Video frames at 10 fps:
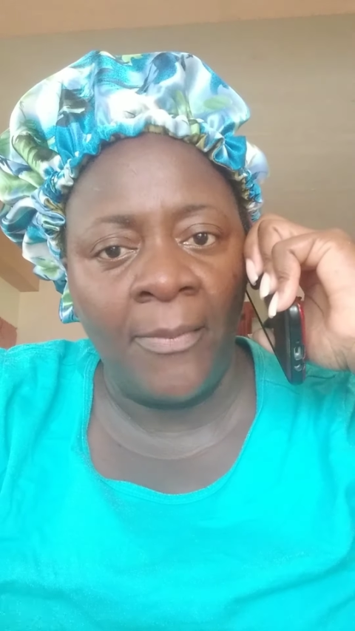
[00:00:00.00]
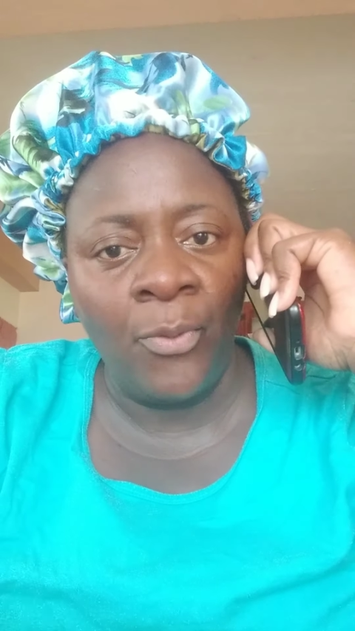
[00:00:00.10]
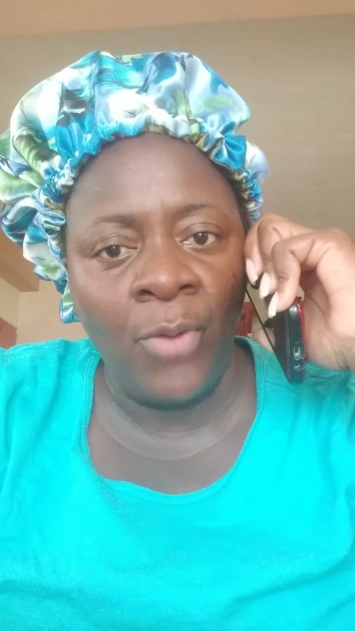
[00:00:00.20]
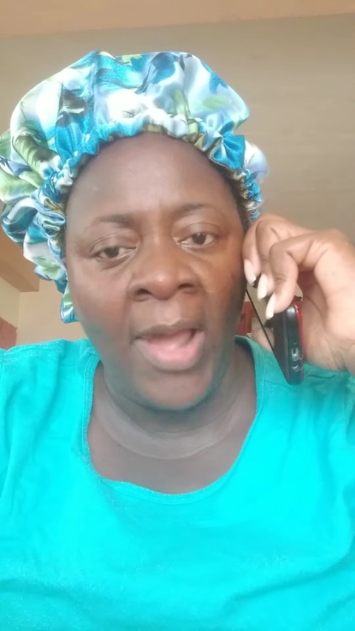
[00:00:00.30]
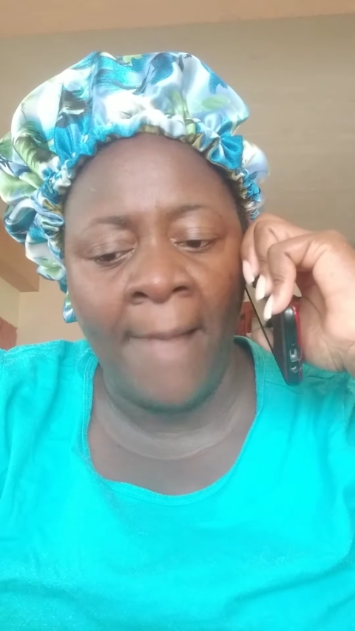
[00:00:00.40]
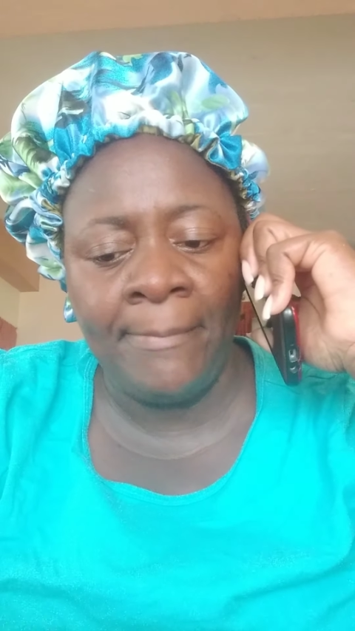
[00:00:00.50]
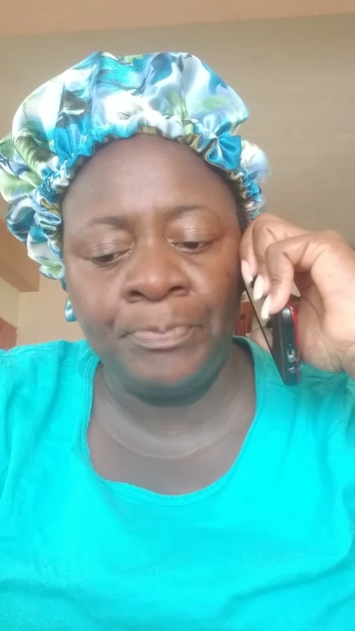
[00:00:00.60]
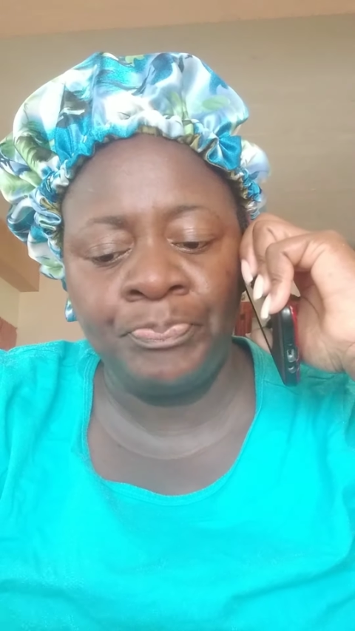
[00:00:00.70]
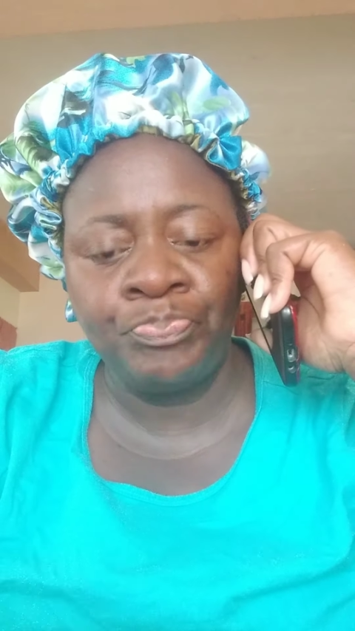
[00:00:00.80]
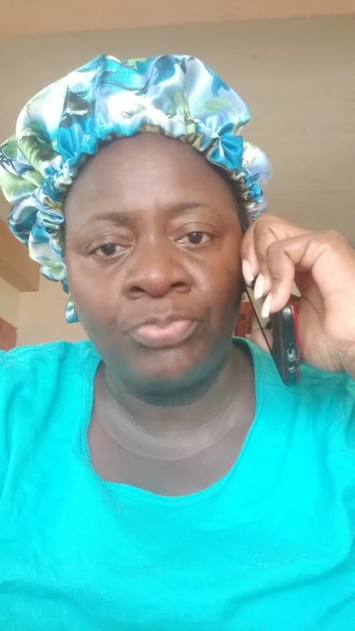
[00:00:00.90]
what
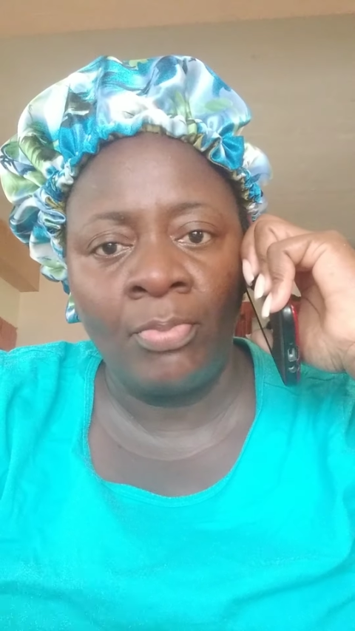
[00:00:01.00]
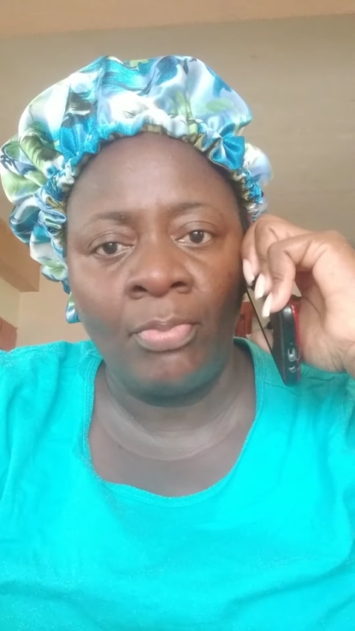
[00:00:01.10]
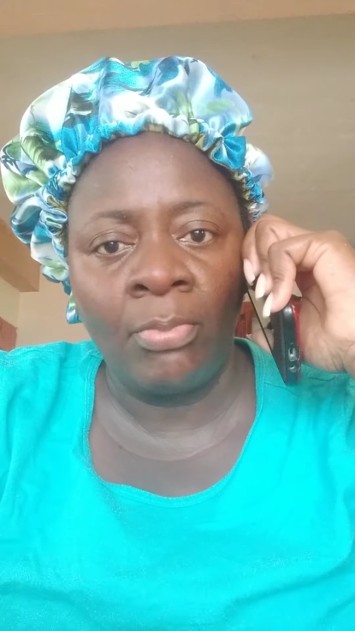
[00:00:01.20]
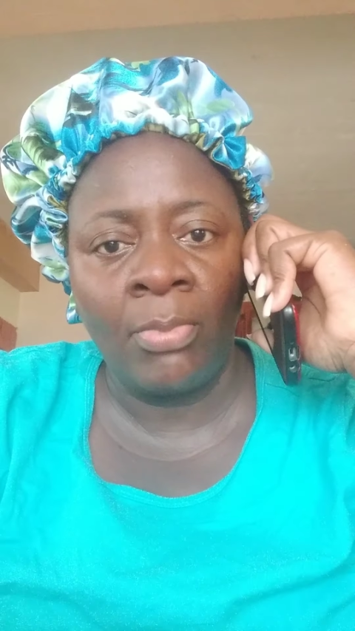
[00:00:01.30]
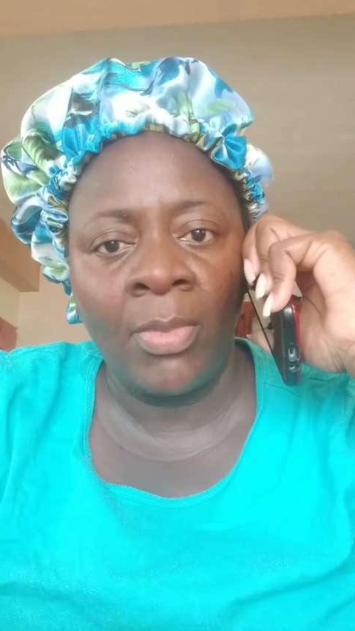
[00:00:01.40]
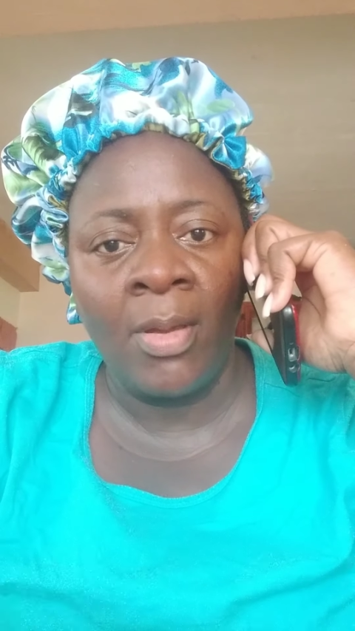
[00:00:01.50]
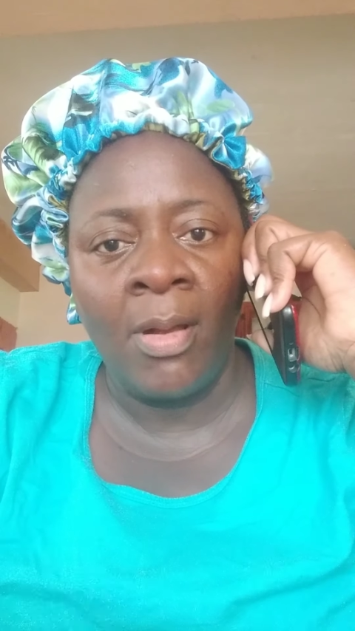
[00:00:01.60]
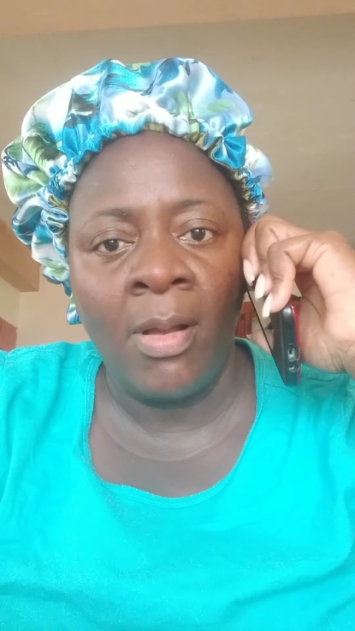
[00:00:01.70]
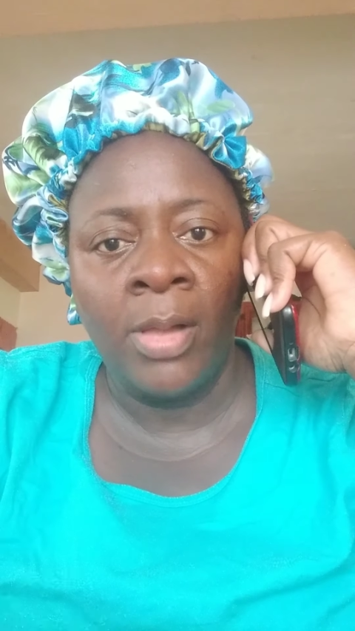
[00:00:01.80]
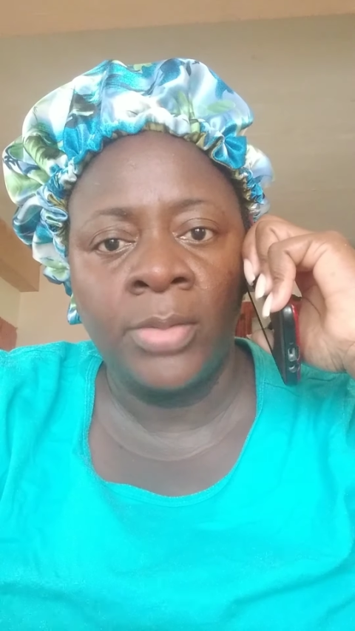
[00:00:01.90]
happened?
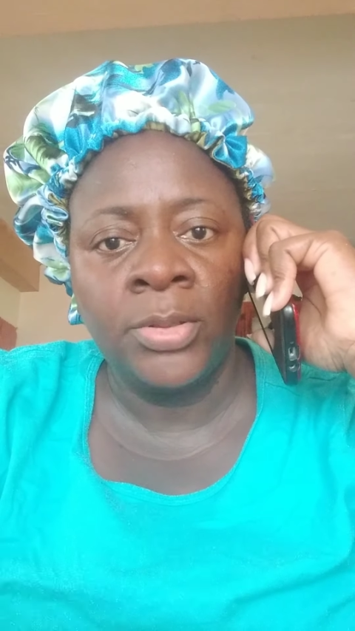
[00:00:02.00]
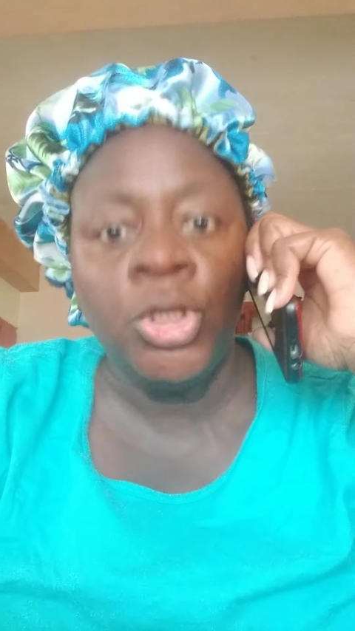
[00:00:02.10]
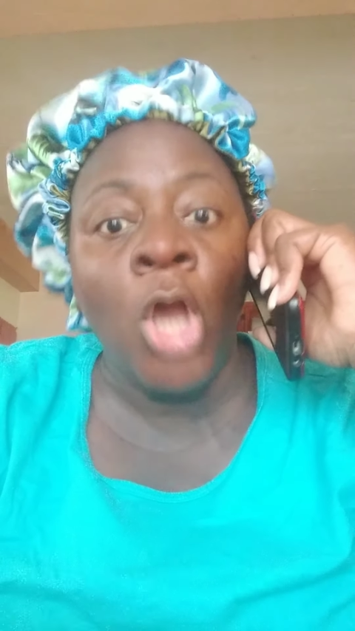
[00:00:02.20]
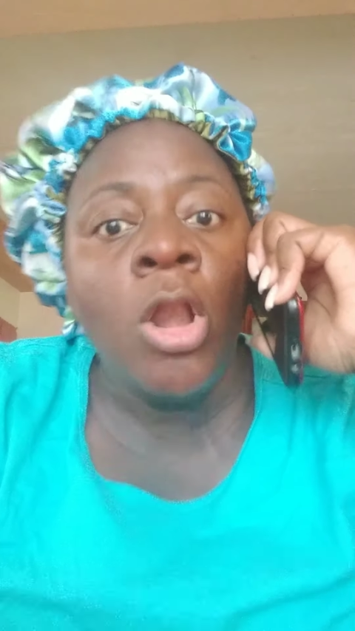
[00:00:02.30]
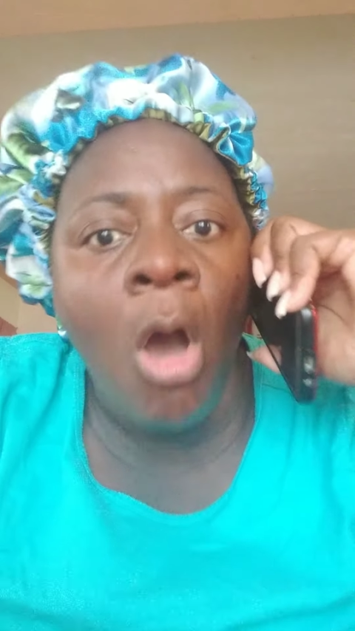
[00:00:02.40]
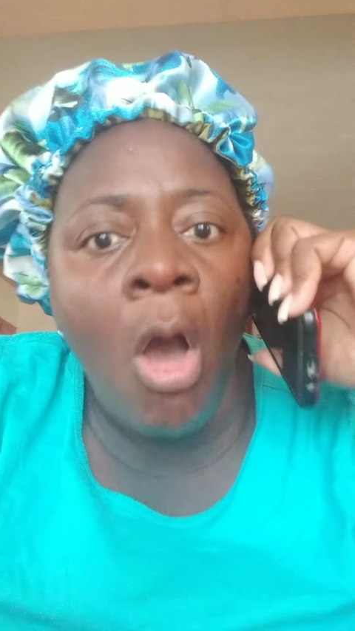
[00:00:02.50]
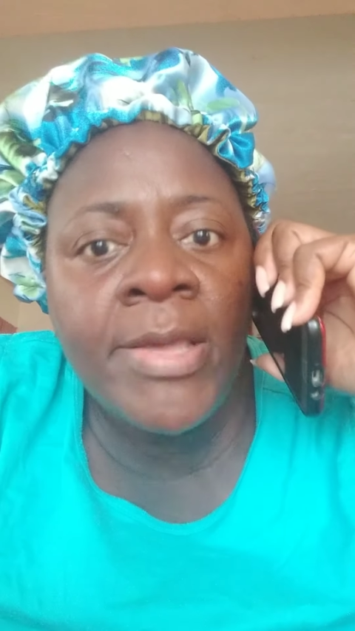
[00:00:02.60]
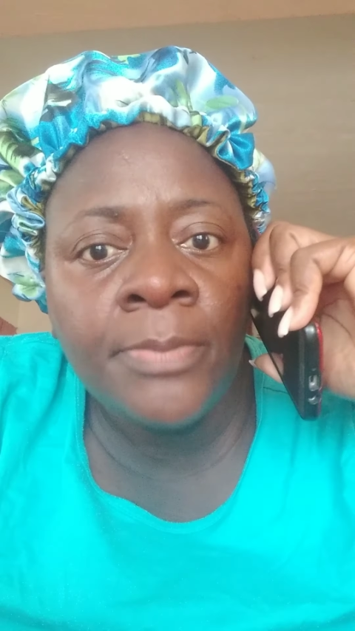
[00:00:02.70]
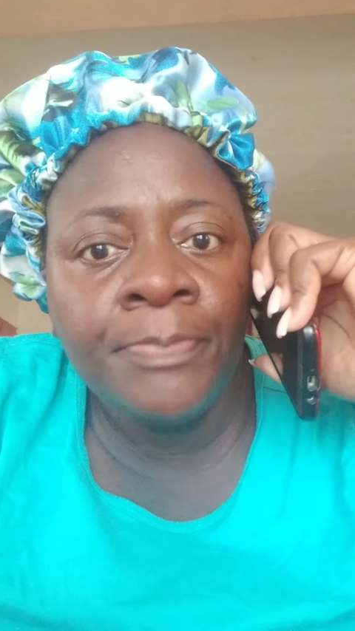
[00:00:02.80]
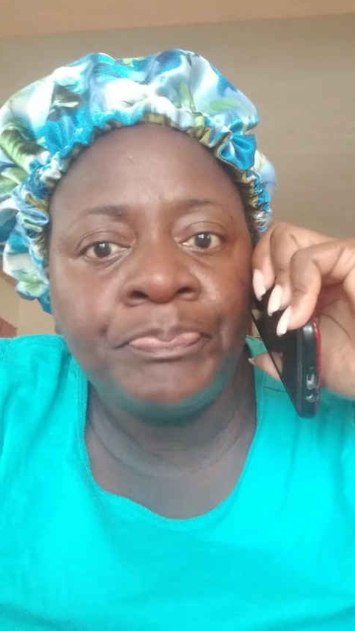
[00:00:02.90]
You lie.